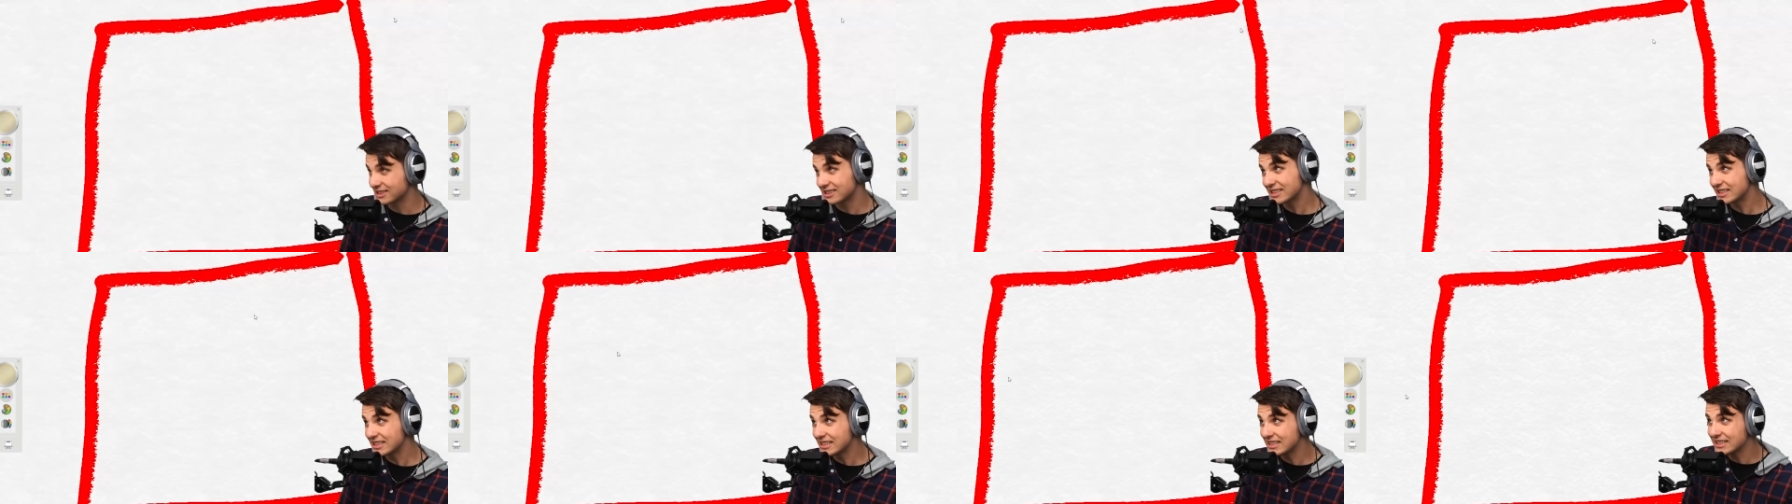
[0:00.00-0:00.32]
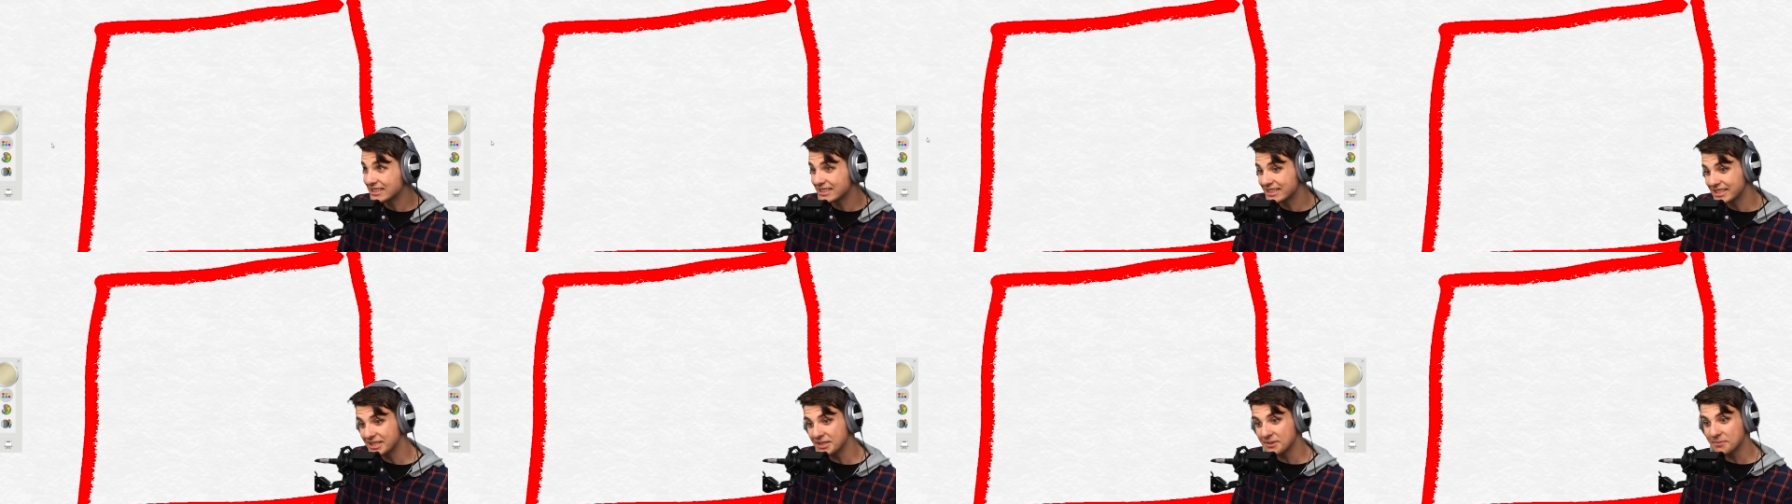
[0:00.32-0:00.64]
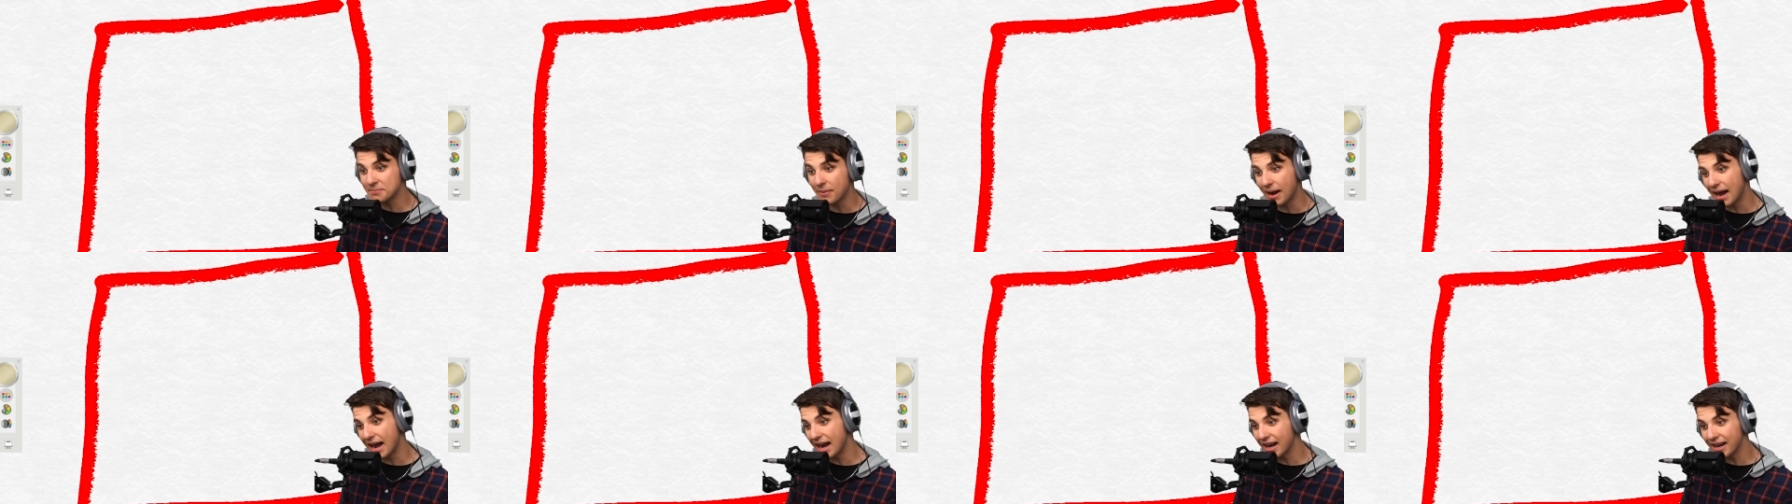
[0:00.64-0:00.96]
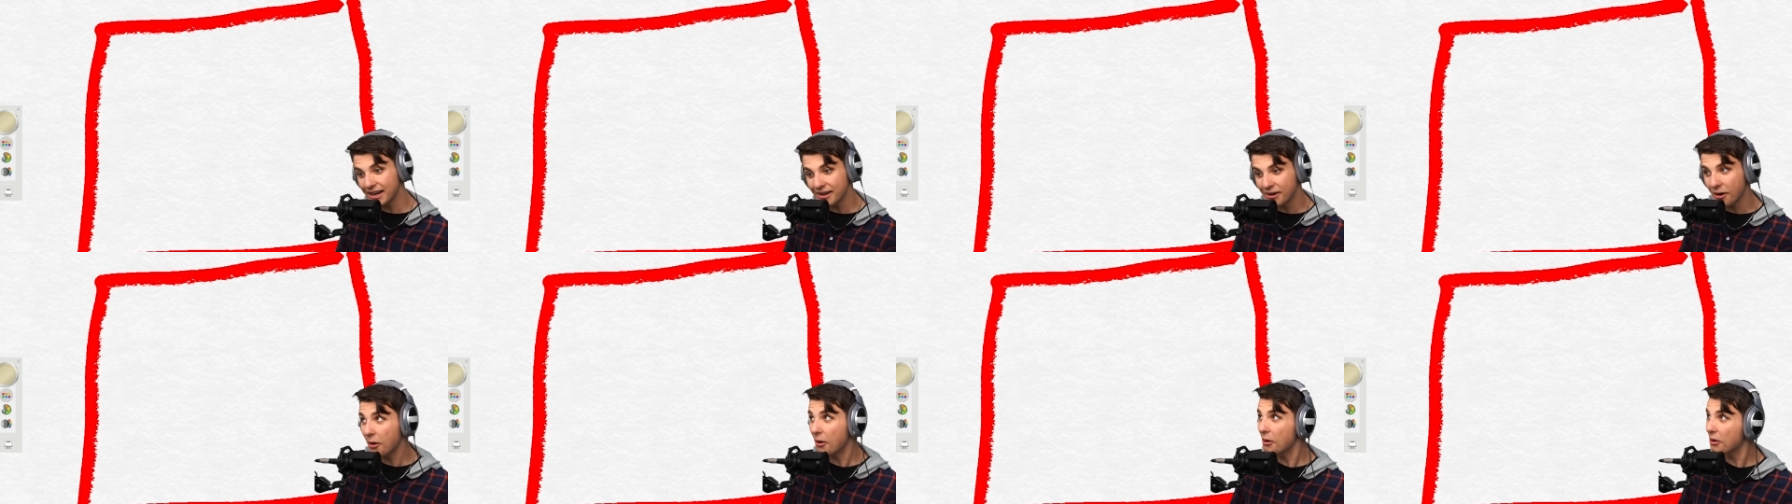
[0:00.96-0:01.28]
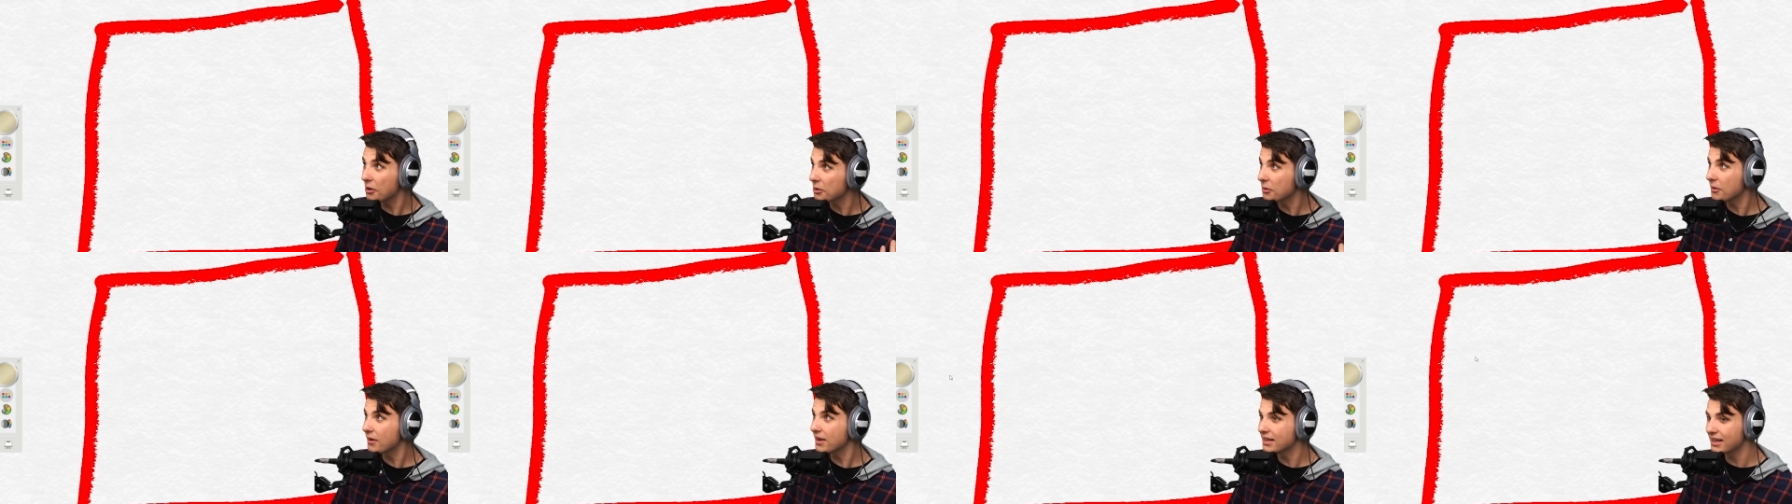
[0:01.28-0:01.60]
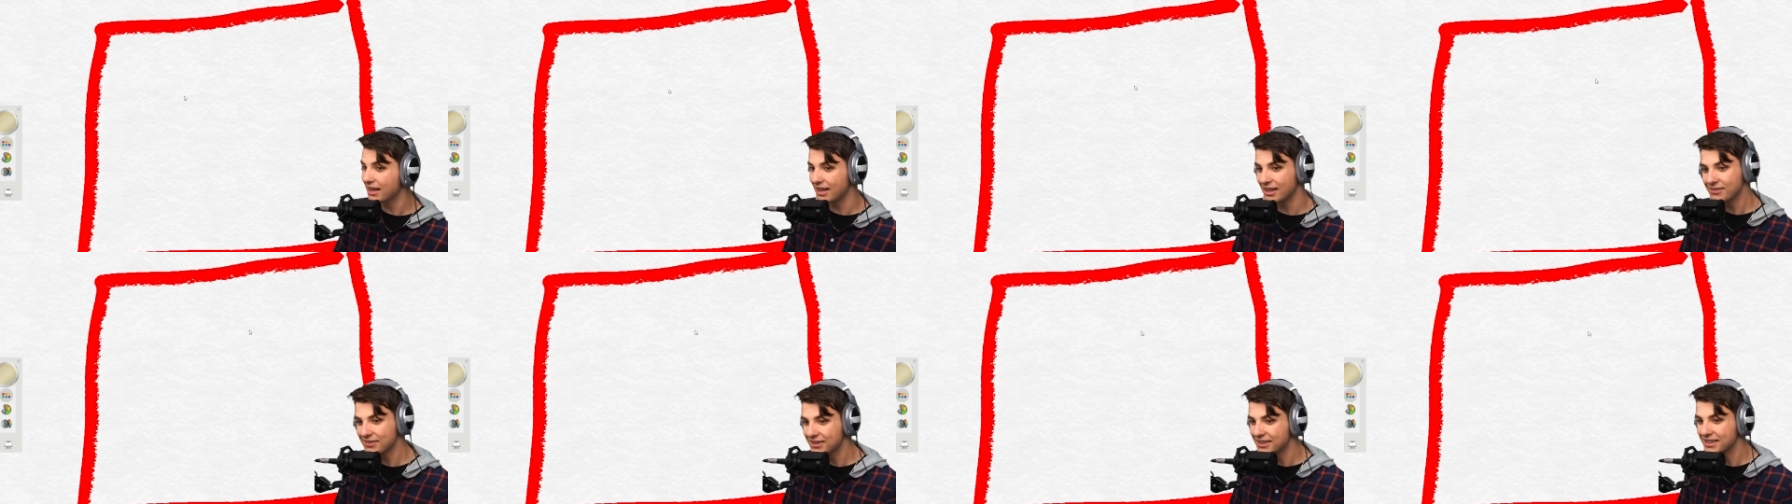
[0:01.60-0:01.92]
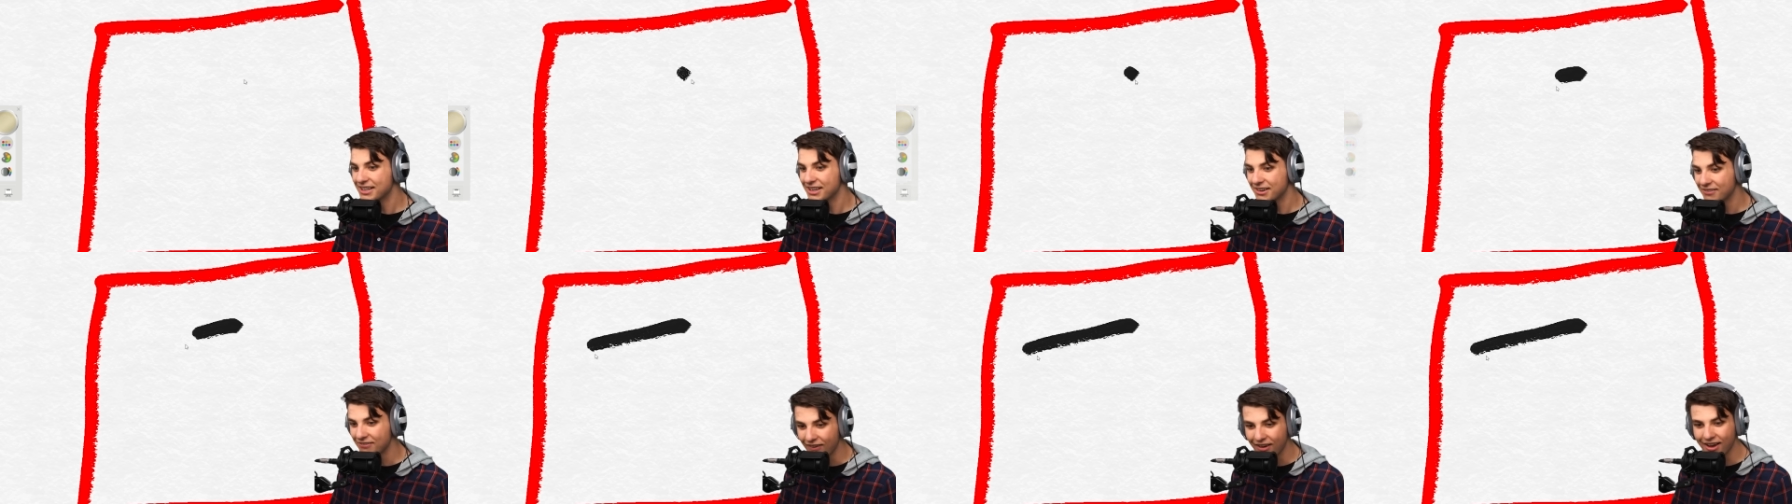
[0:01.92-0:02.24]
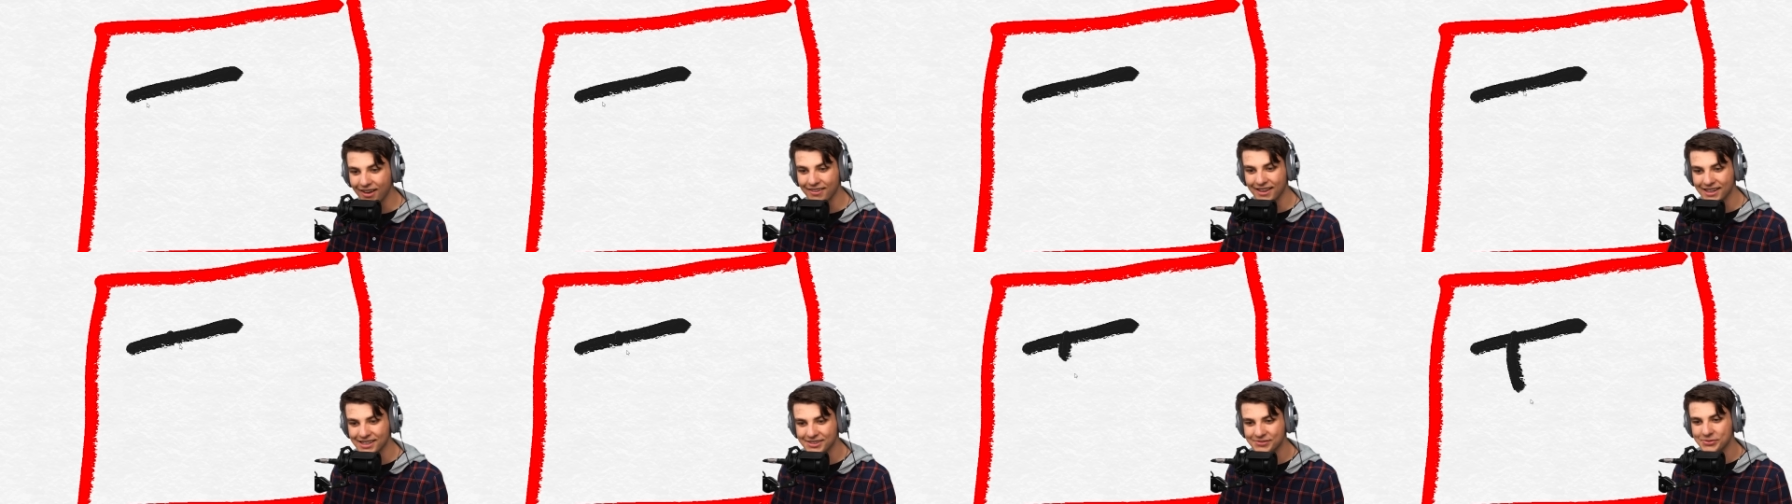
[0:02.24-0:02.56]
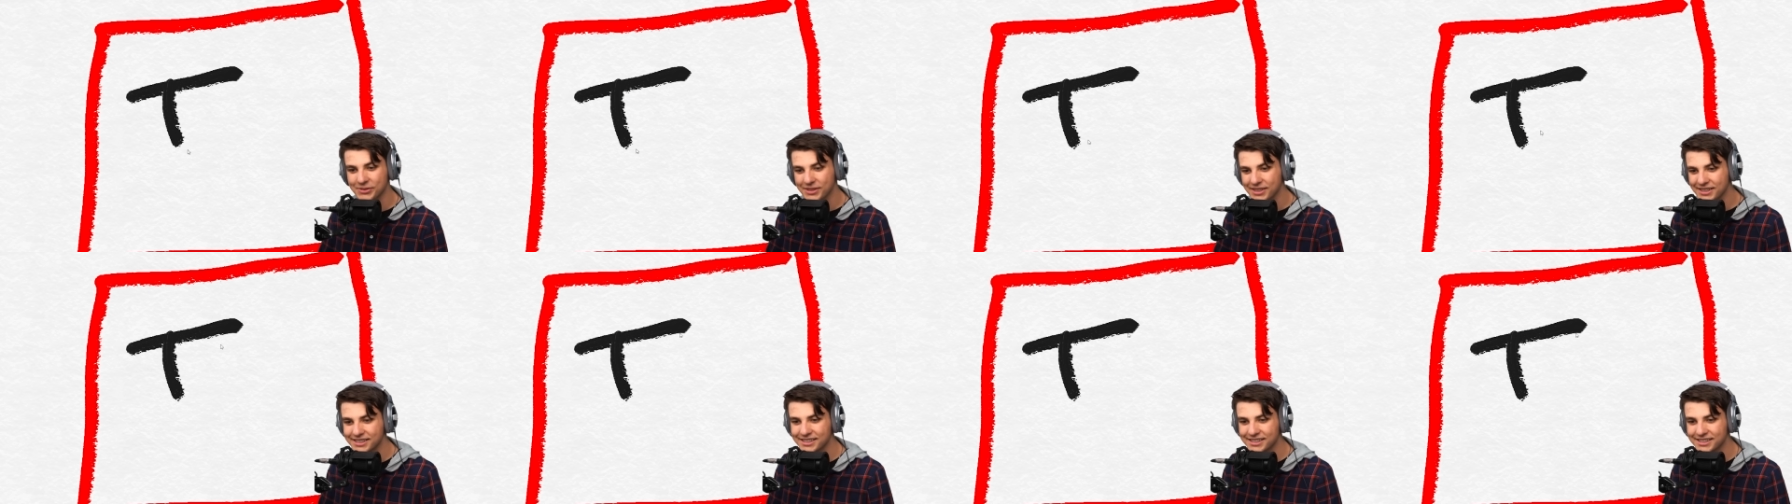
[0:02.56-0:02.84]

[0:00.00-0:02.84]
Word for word: a TNT mine all the way. I mean, come on, that's pretty